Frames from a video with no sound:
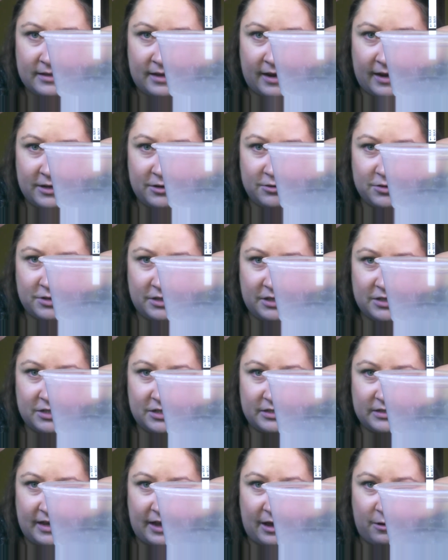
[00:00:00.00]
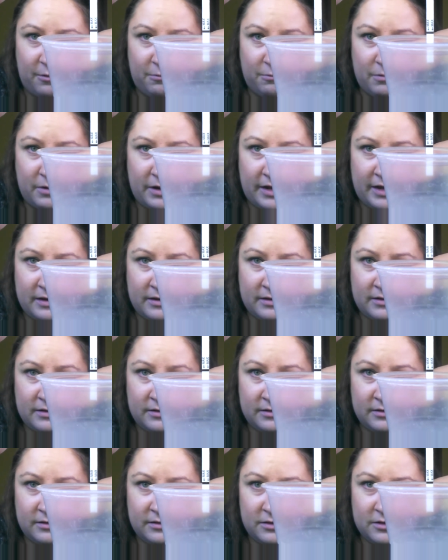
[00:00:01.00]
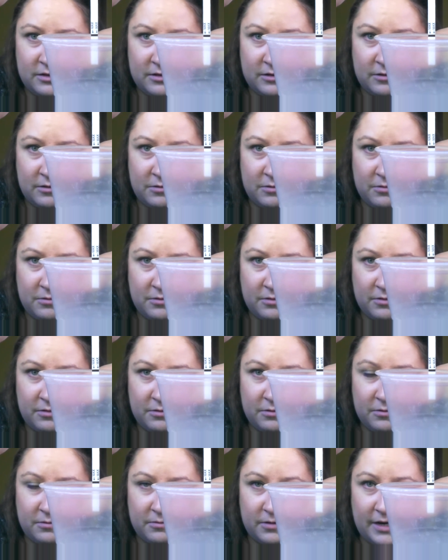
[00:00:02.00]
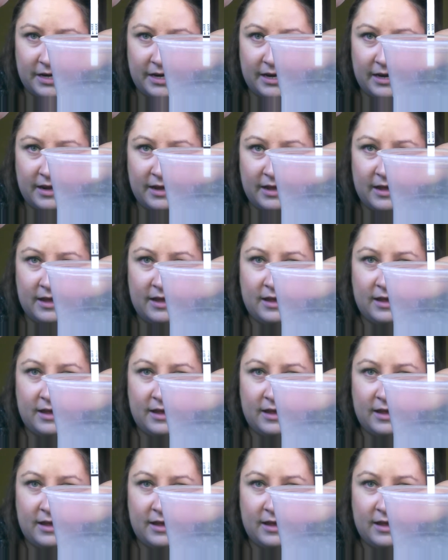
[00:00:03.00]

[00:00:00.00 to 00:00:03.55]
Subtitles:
I usually just count 1, 2, 3,